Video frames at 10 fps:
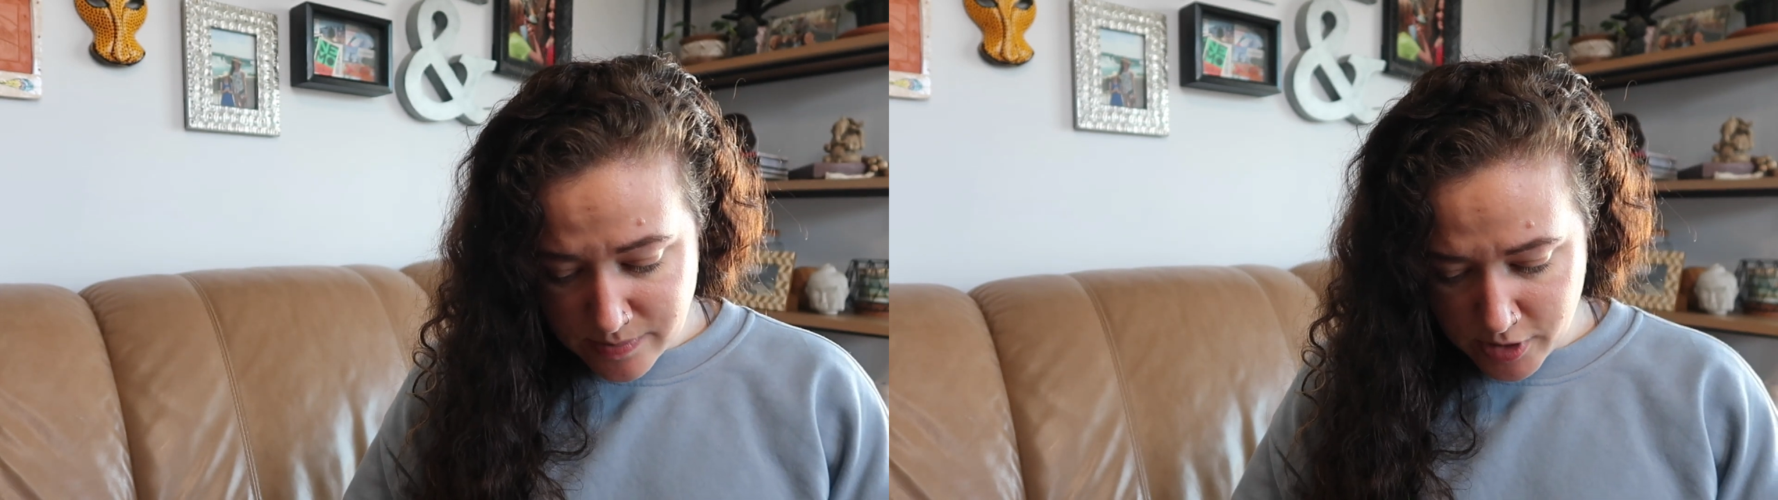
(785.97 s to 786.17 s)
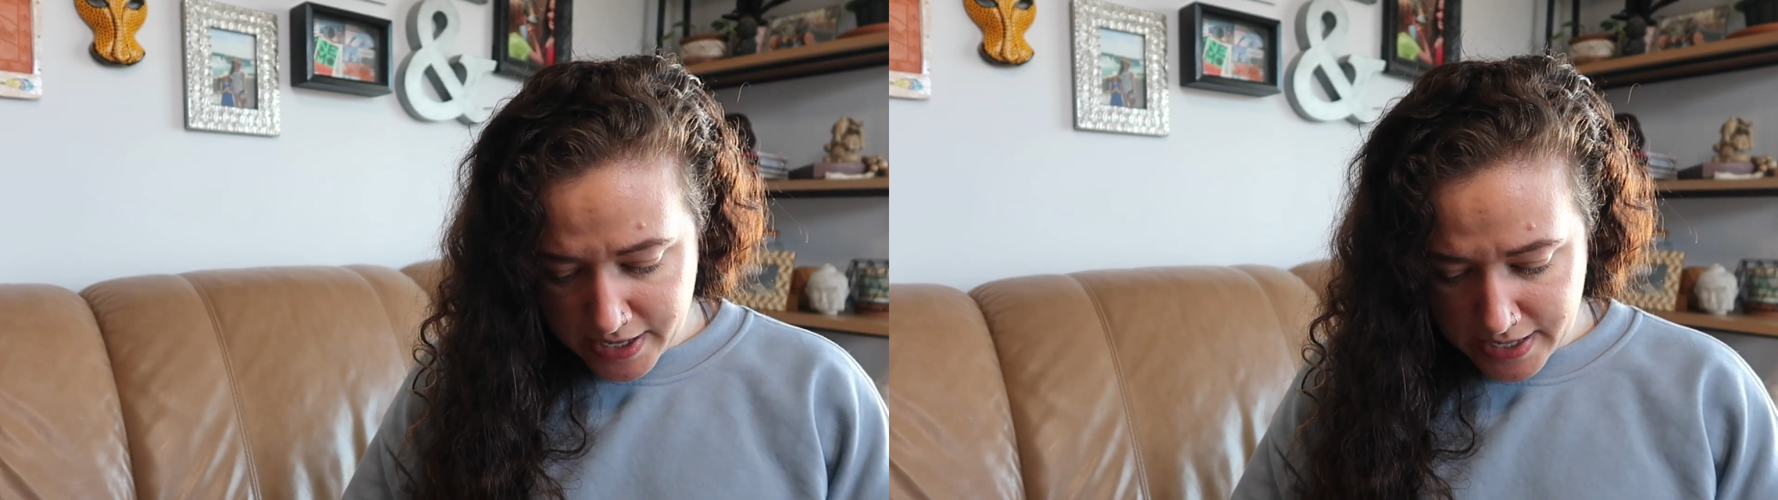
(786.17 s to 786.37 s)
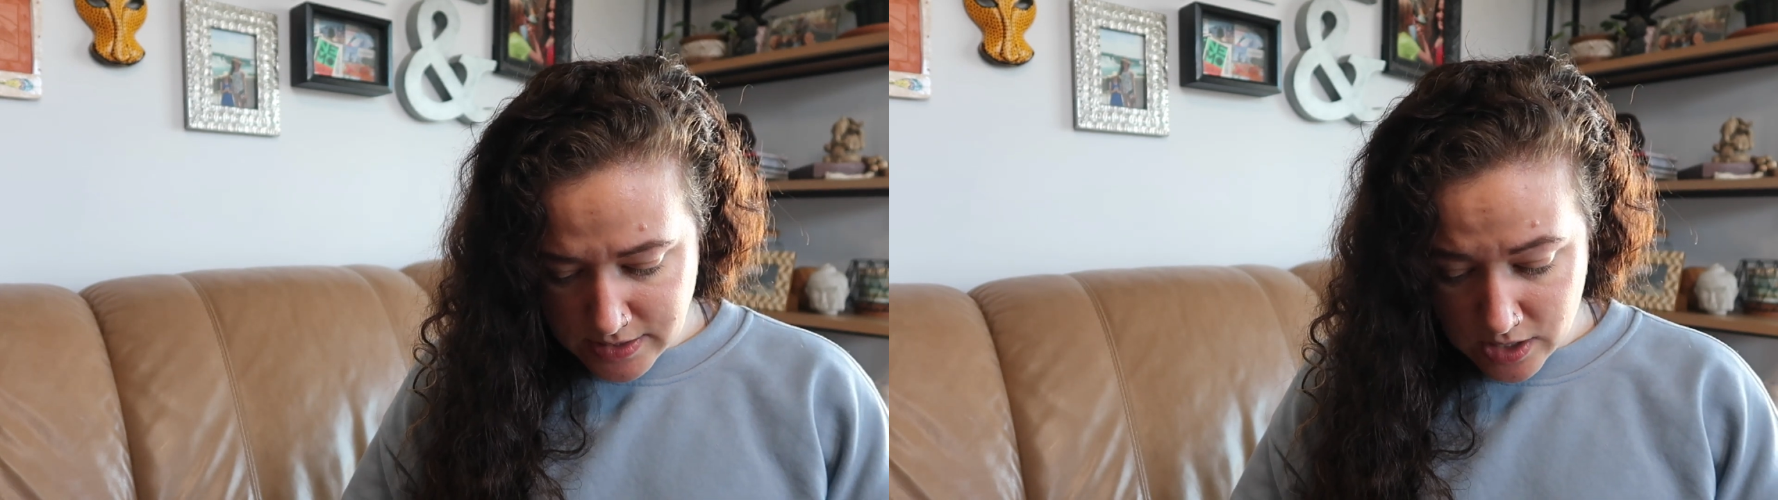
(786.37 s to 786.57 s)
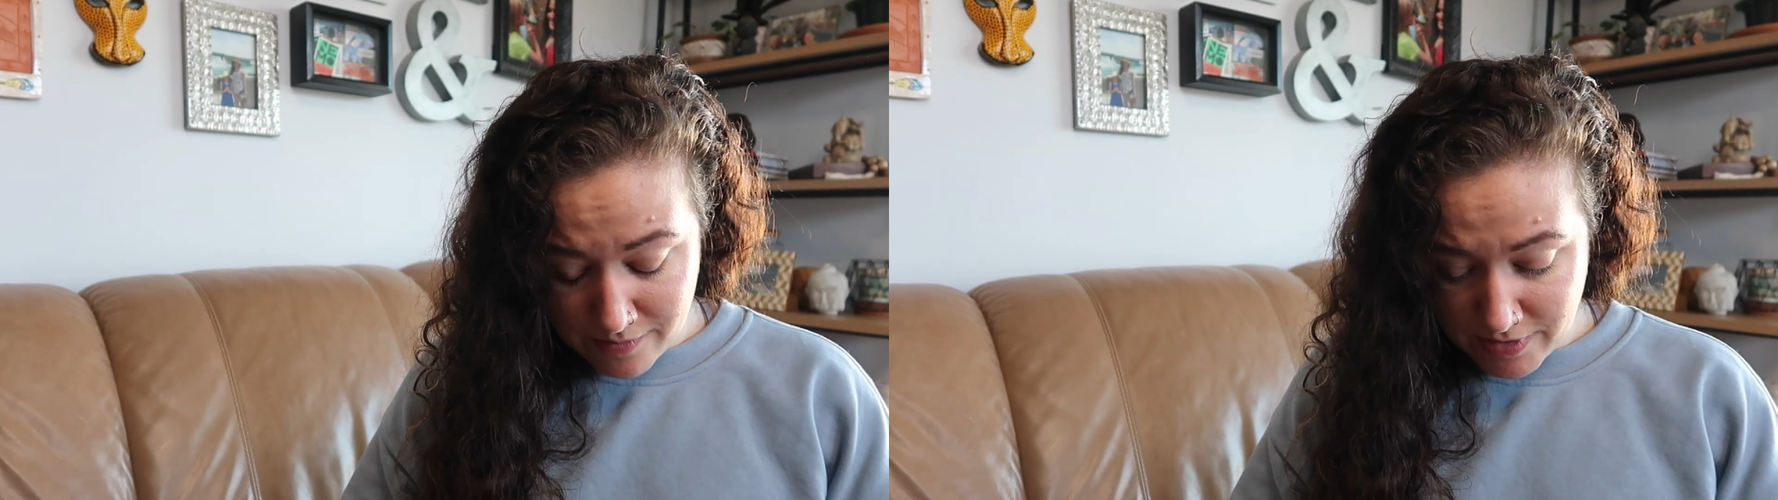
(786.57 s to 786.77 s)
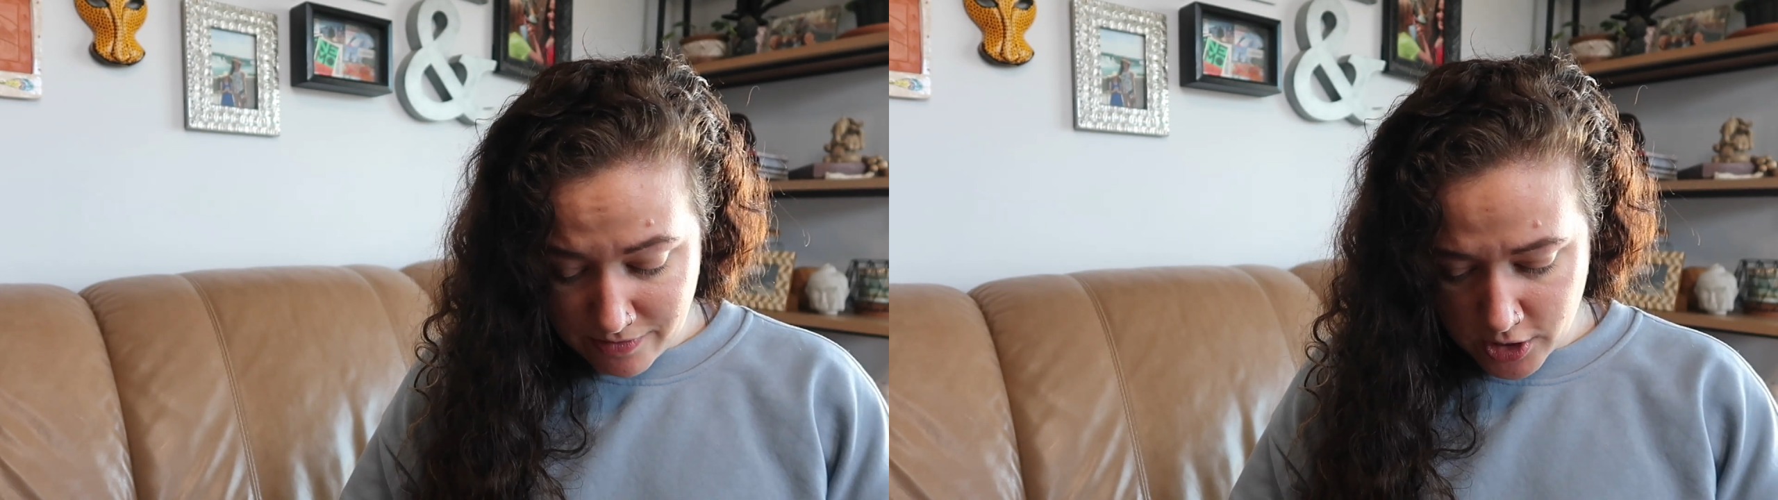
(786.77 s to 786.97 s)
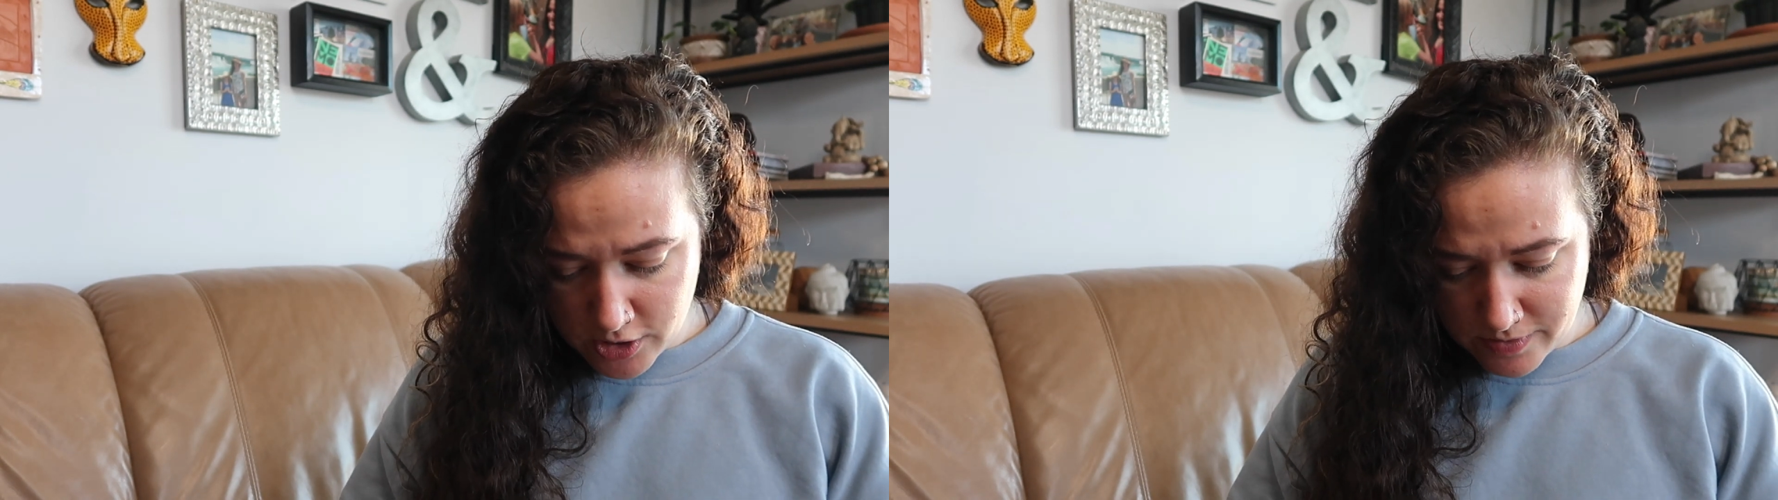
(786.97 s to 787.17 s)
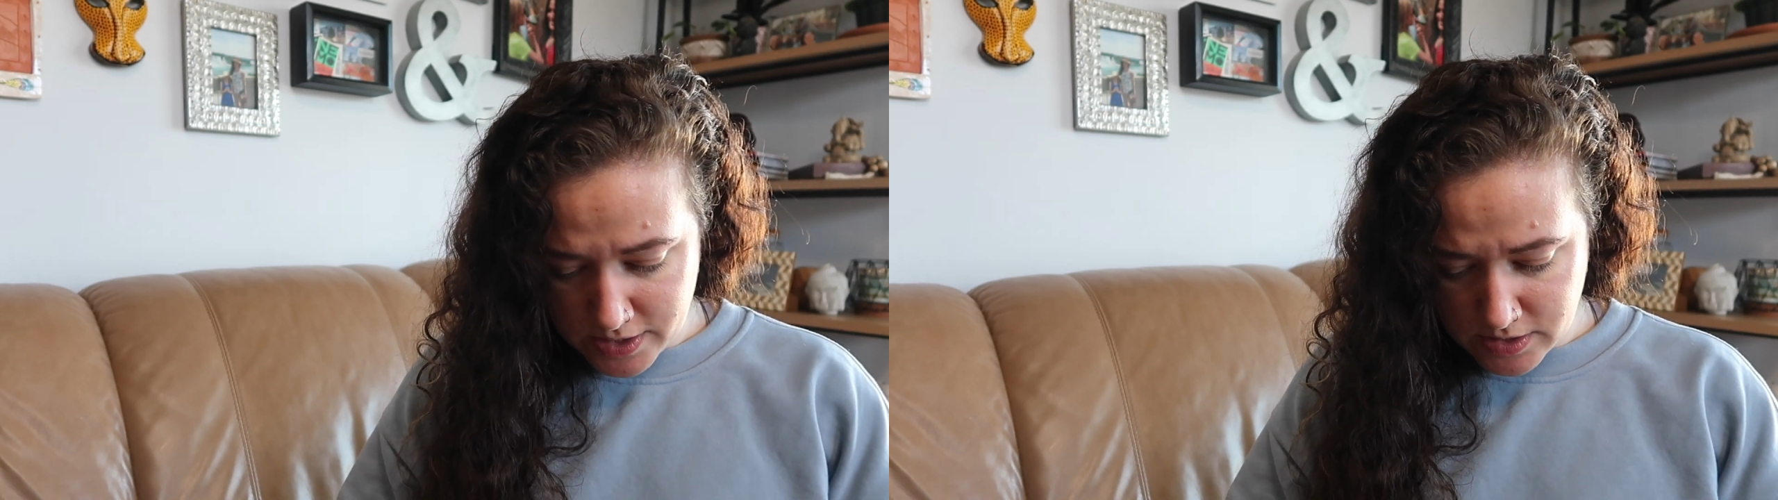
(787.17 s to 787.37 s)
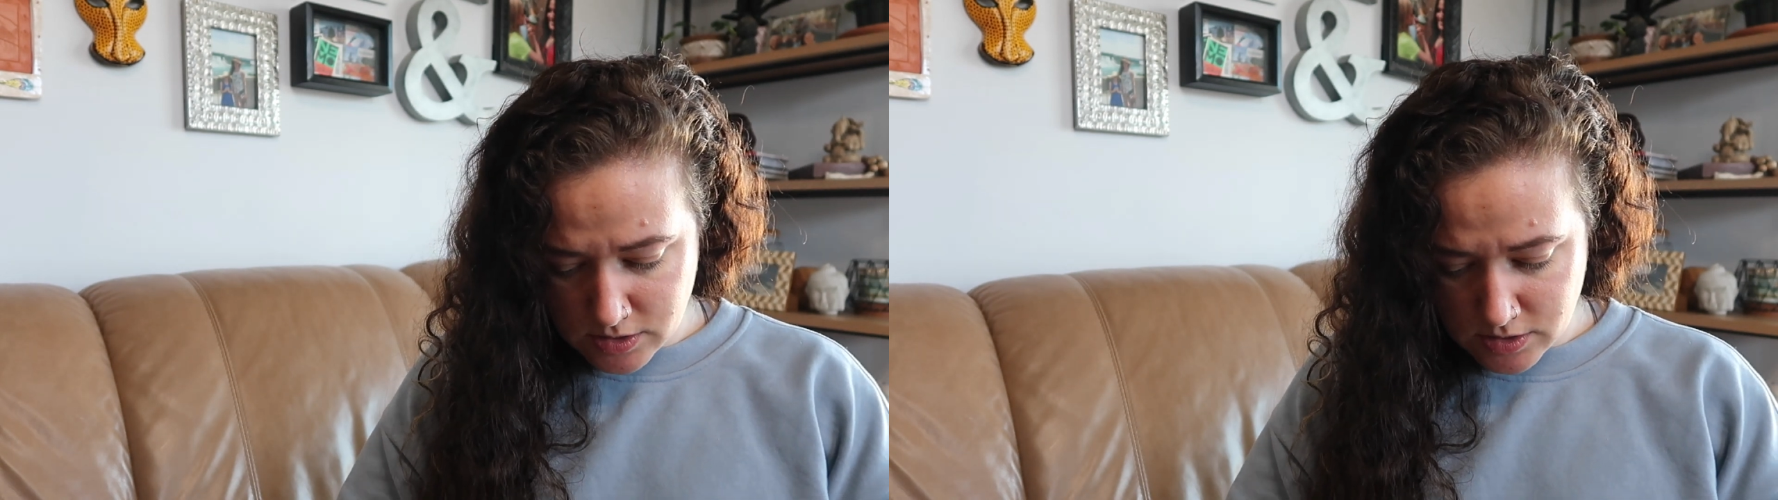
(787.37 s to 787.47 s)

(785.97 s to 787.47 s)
brand, though I've never heard of it.